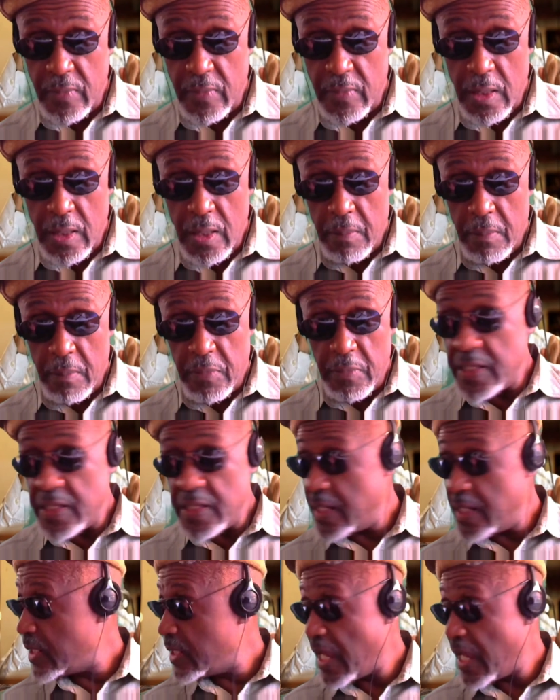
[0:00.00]
But
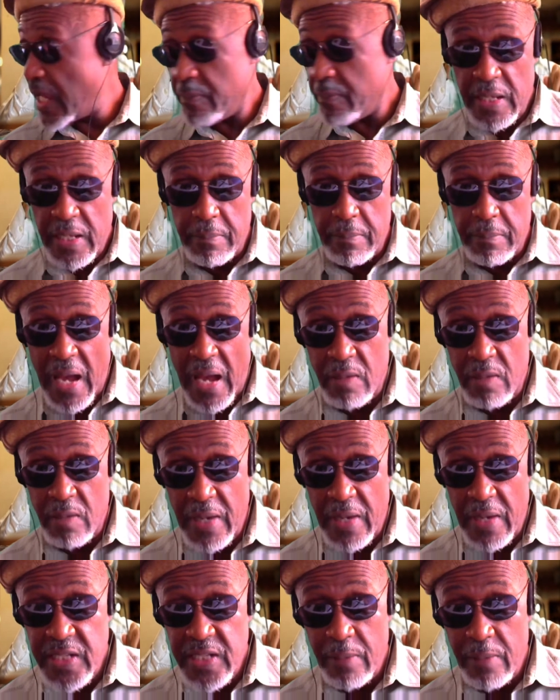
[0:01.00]
then Malcolm X came
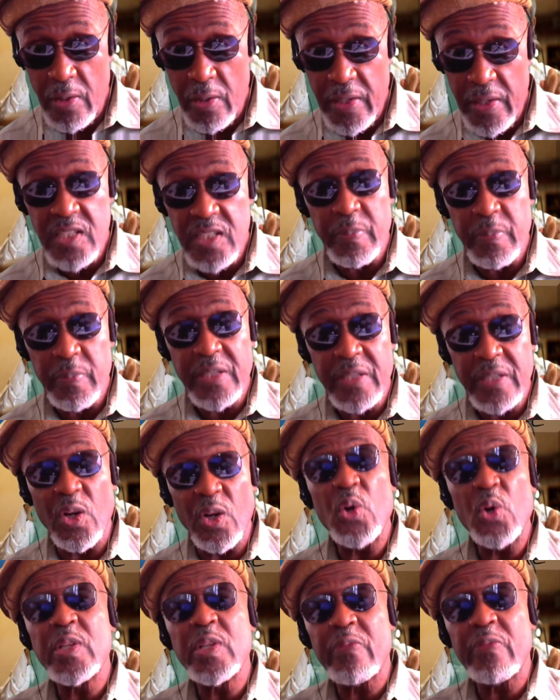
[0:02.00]
along, he could speak to a whole
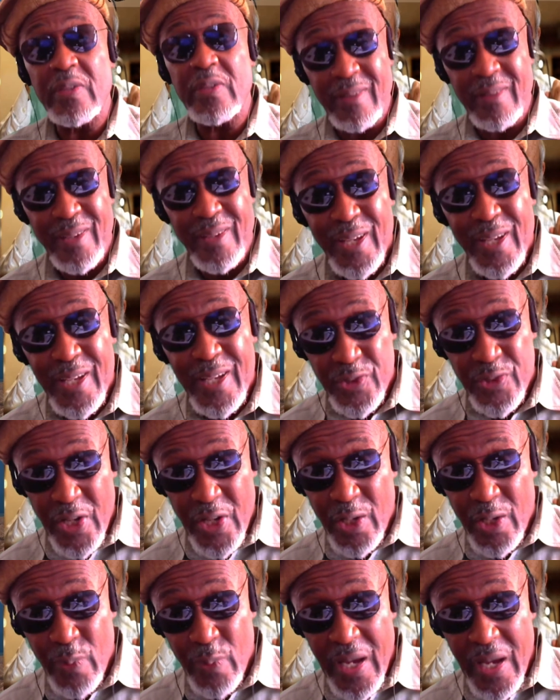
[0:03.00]
different
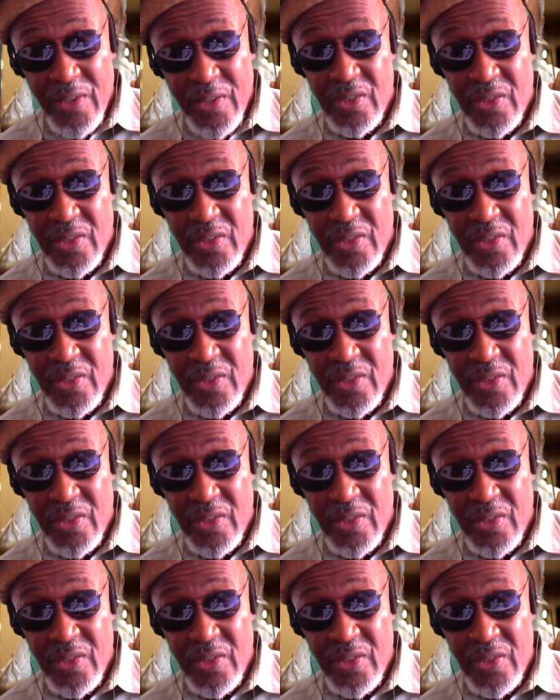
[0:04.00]
generation.